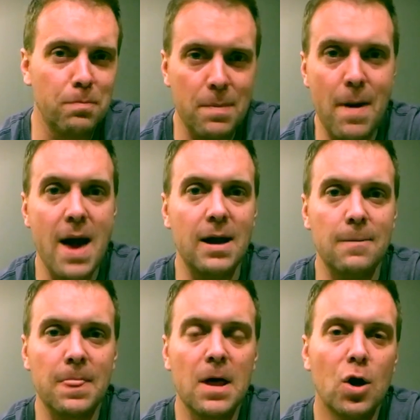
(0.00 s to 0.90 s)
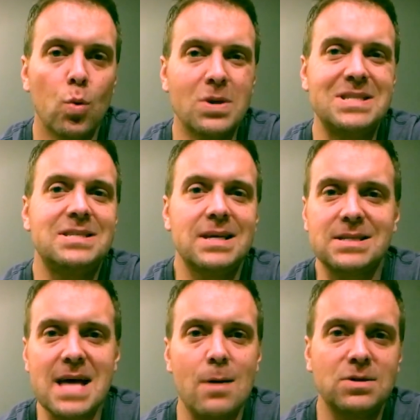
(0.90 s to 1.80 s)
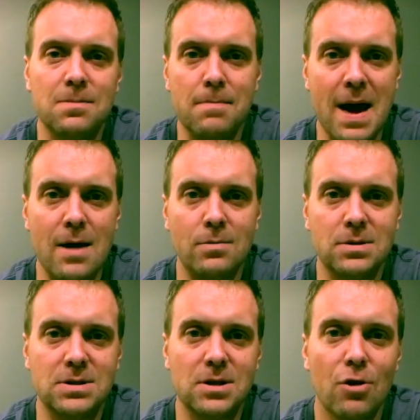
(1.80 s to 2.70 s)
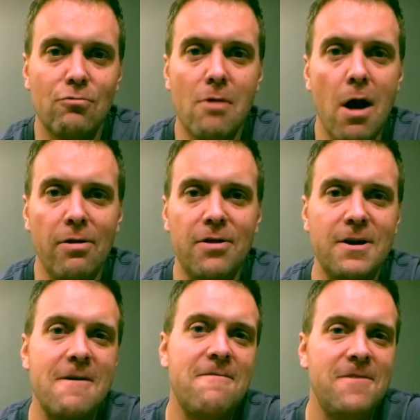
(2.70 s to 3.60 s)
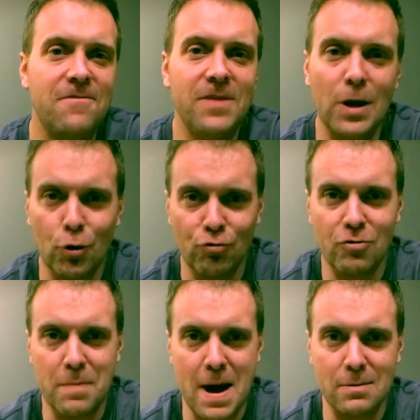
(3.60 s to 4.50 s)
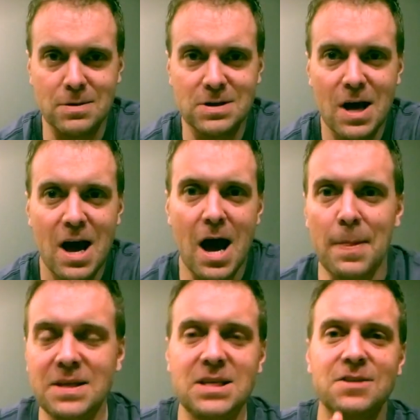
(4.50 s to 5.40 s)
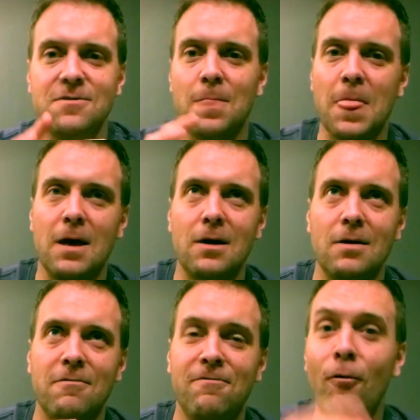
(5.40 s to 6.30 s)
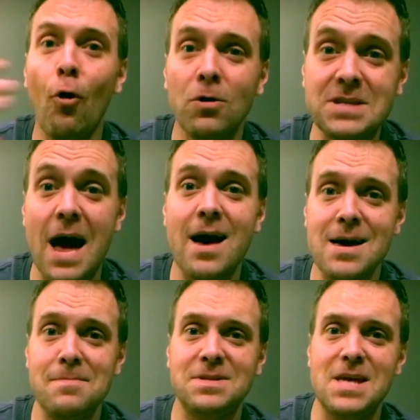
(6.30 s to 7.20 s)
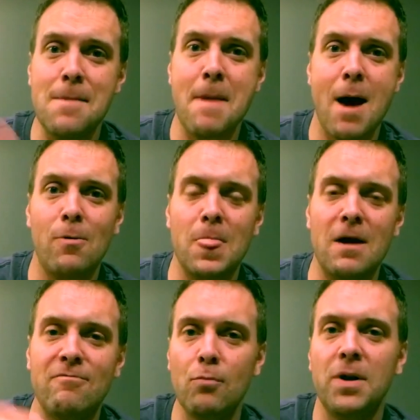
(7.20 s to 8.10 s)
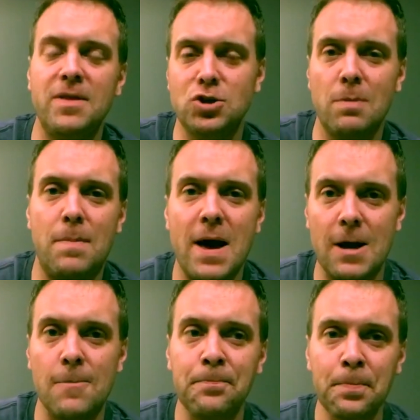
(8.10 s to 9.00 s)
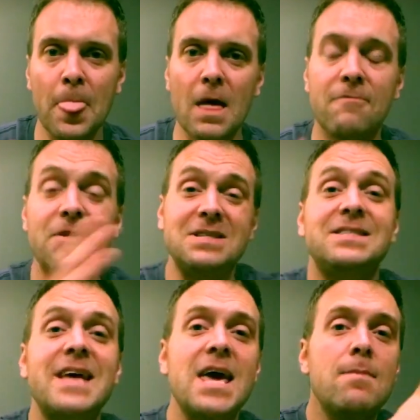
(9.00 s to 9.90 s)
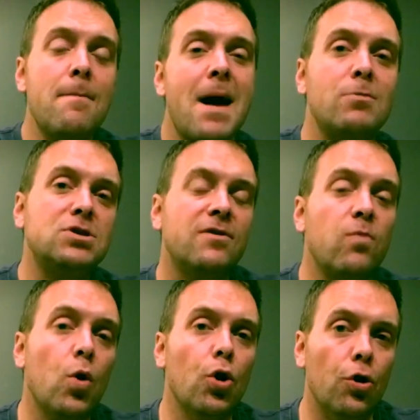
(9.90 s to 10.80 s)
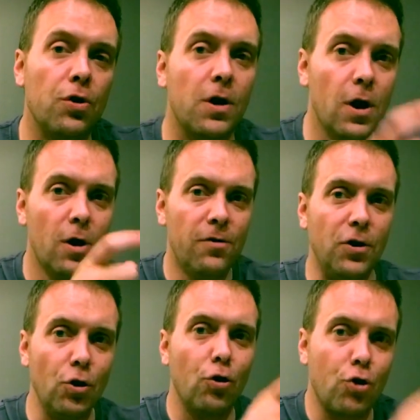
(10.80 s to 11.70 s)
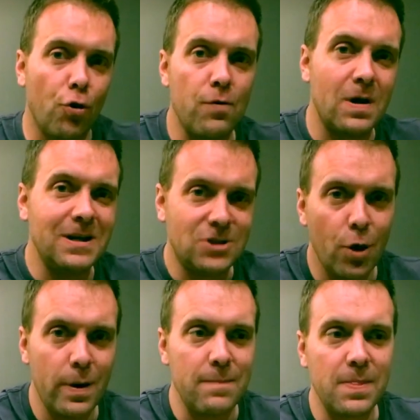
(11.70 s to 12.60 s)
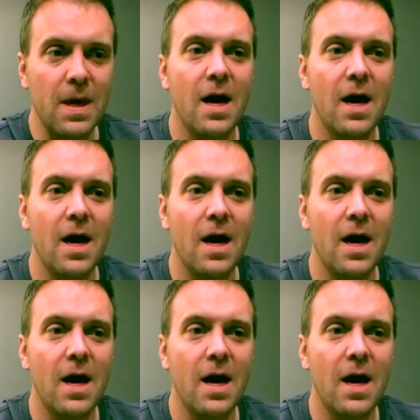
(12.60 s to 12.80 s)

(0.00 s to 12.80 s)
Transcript: be paying was £6,000 rather than £1,500. And this is 4 times the amount of money they should be paying for the same amount of work that you're currently doing.